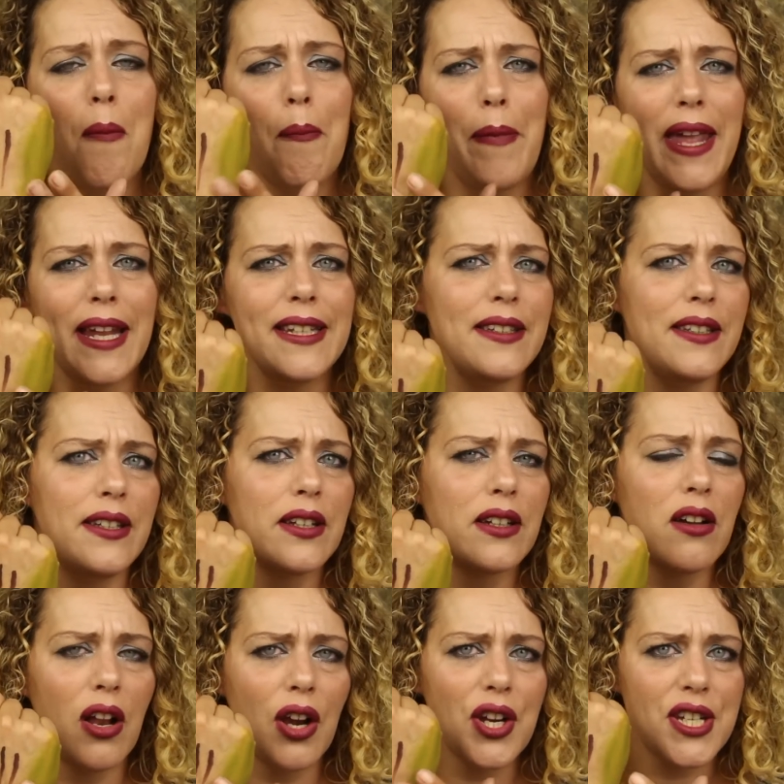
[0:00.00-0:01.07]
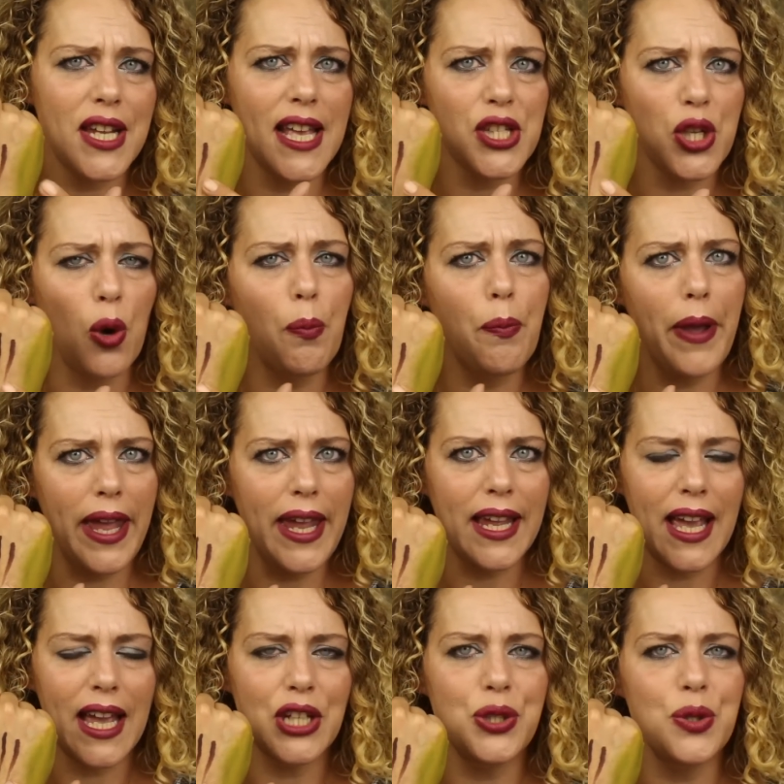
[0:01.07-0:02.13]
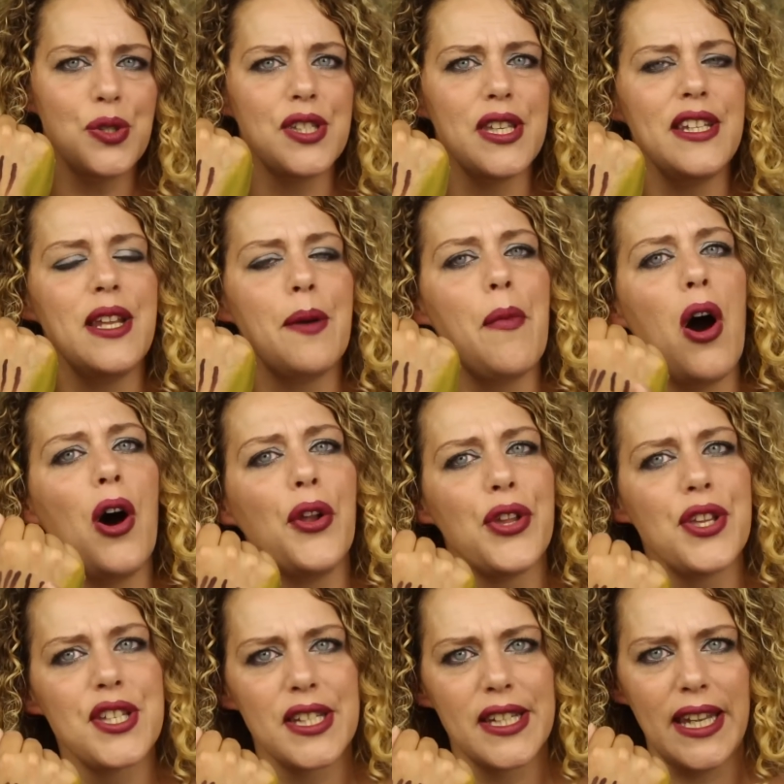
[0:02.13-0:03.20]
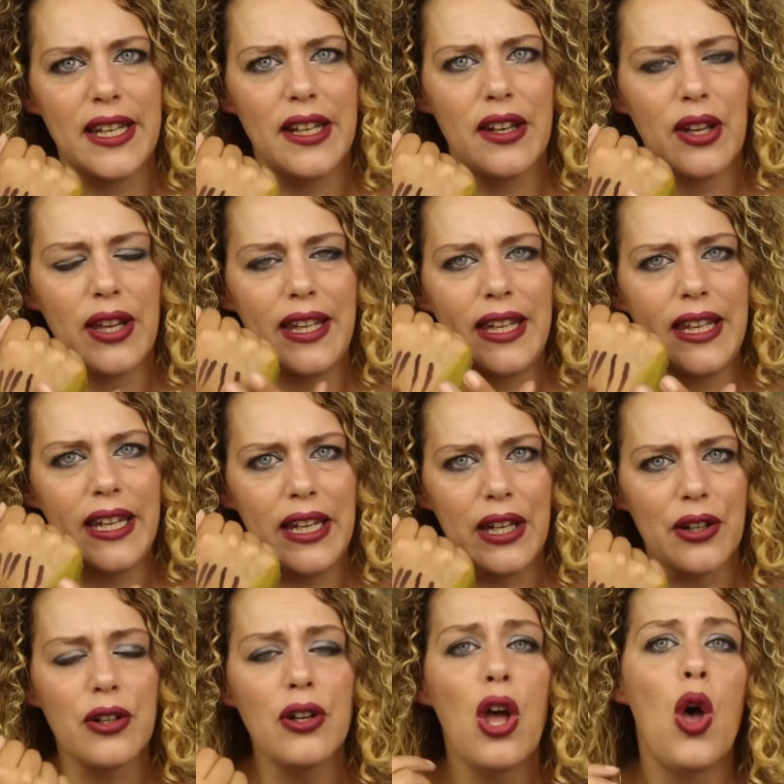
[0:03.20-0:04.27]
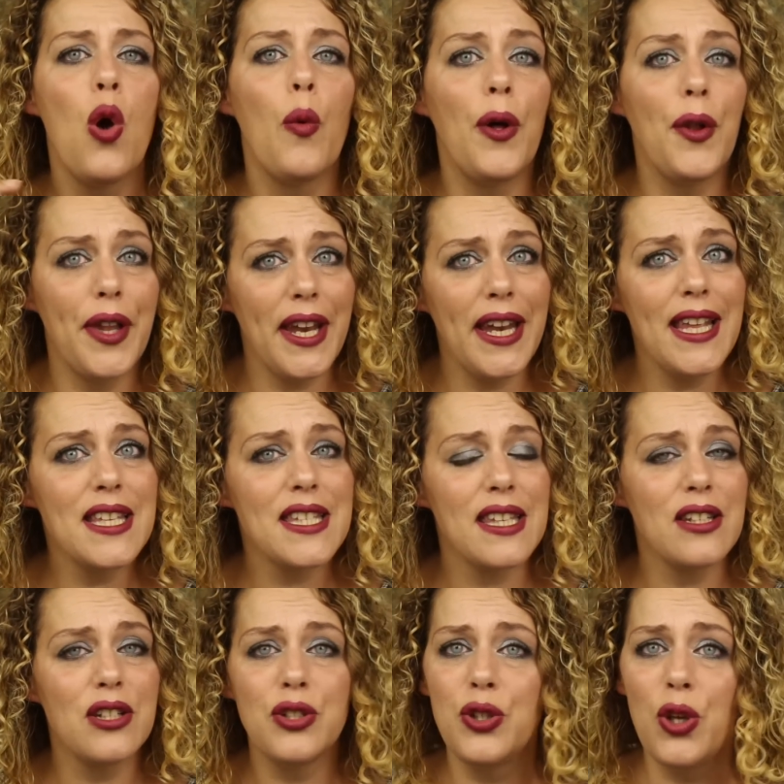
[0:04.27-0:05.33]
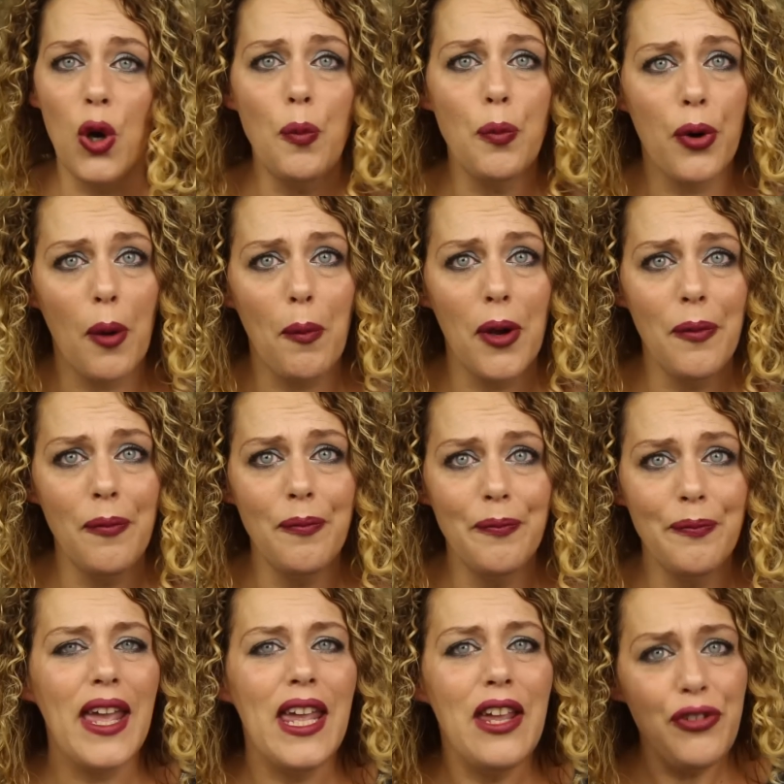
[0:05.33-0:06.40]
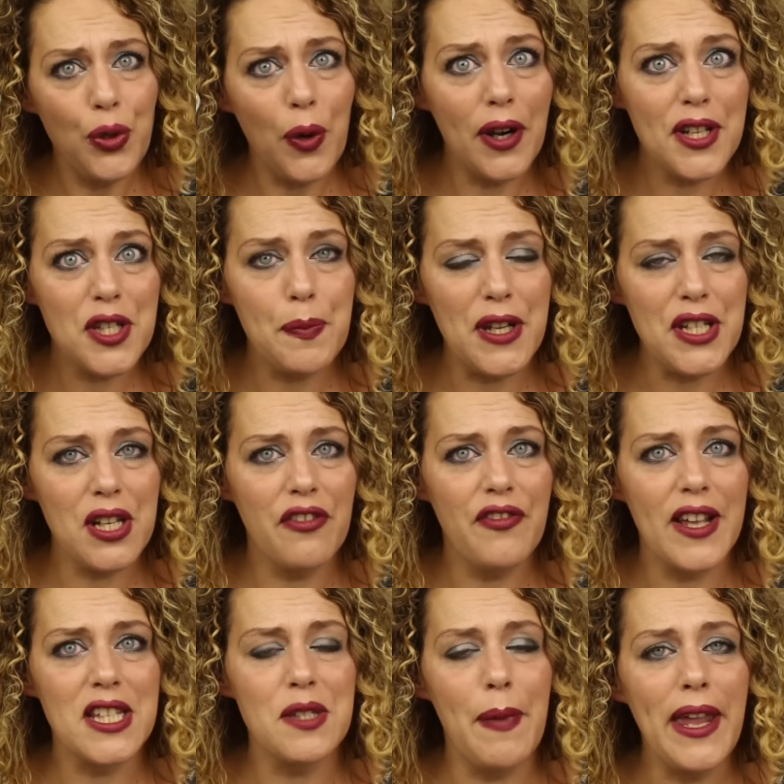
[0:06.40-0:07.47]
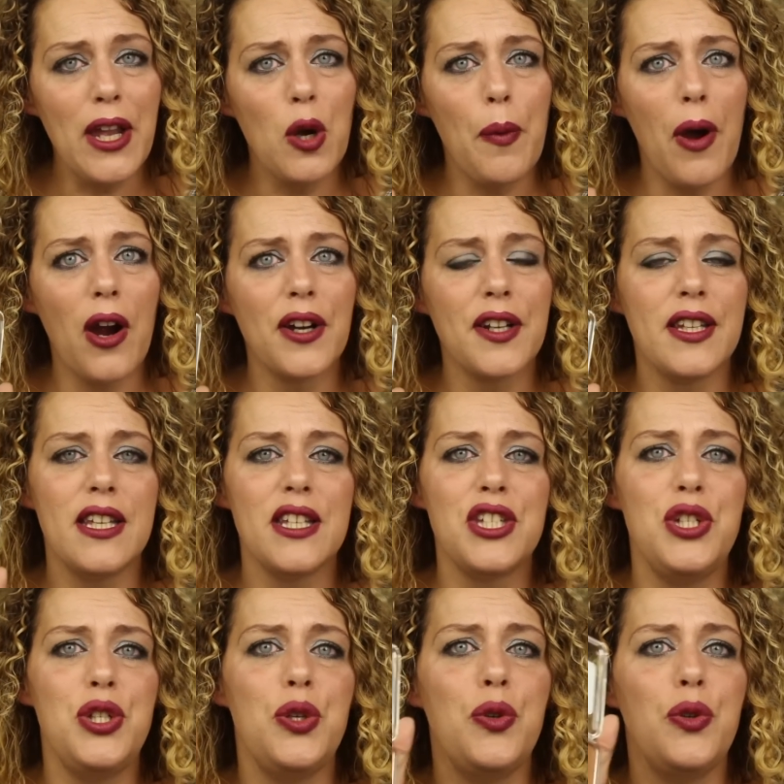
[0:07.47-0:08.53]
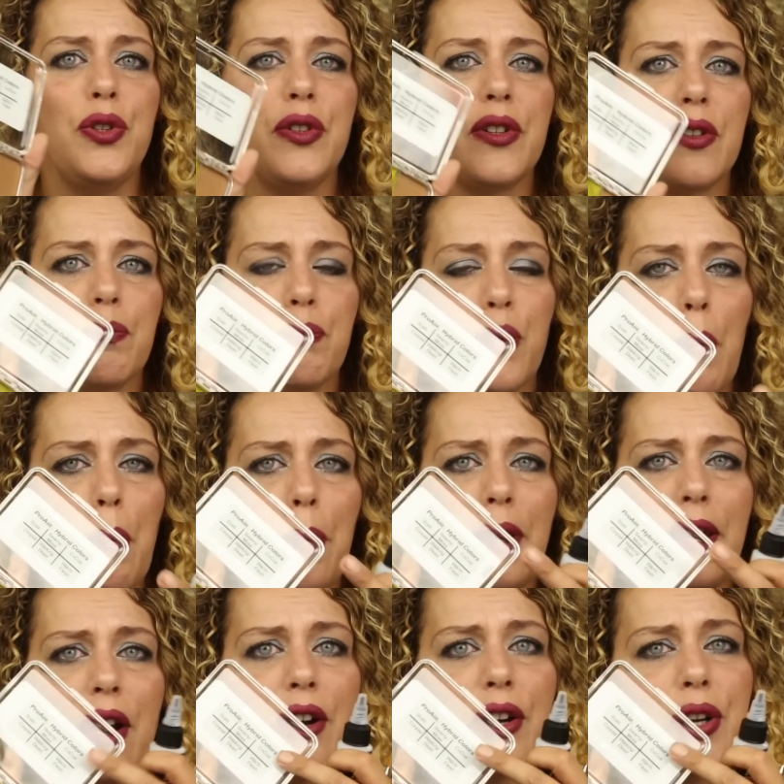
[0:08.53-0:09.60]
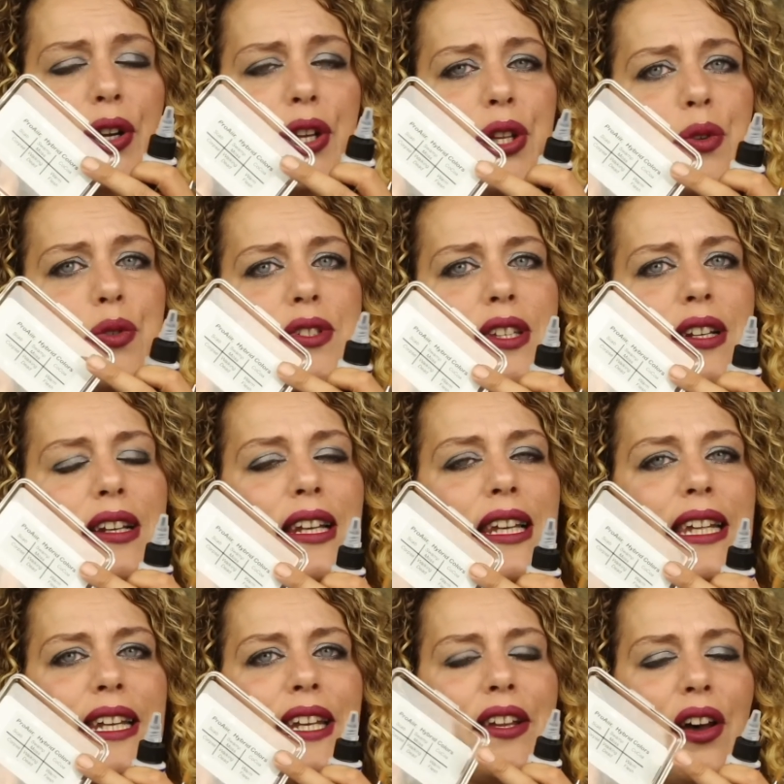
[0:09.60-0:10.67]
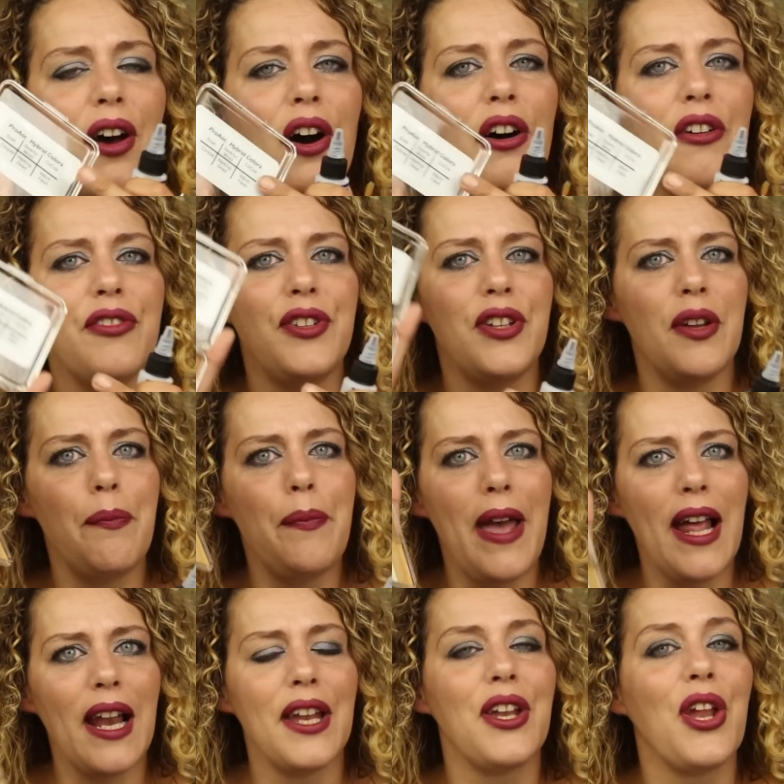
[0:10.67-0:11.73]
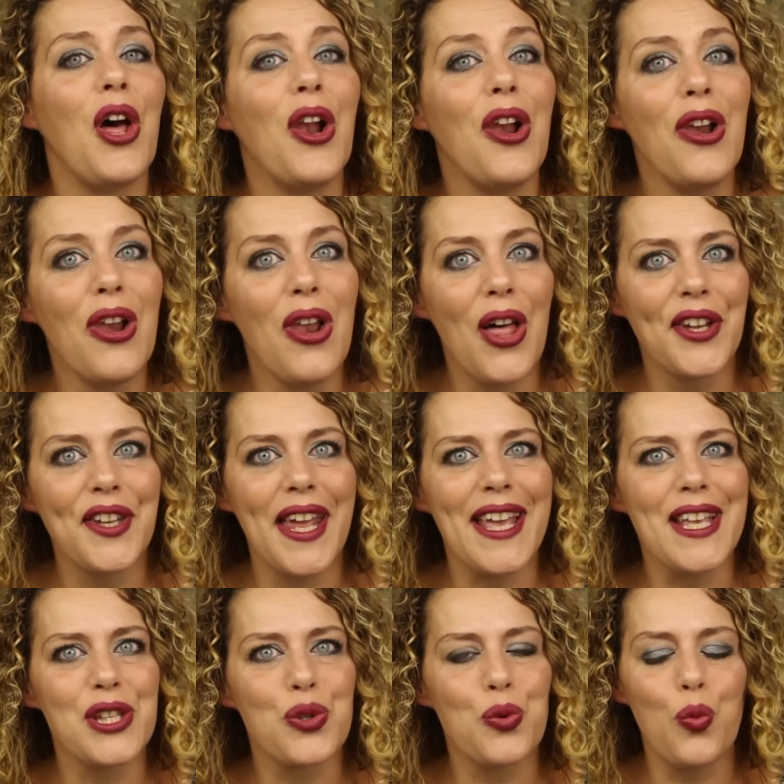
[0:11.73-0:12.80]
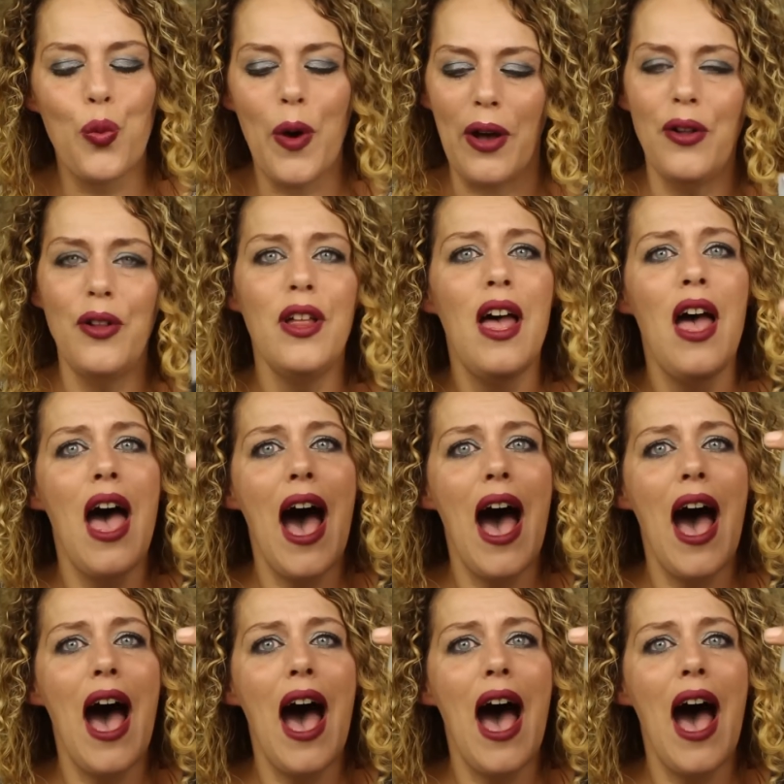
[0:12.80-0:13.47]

make the colors as opaque as you see them on the skin here. Well, that is no problem. If you are a special effects makeup artist, you probably are going to use the lid of the palette a lot as well.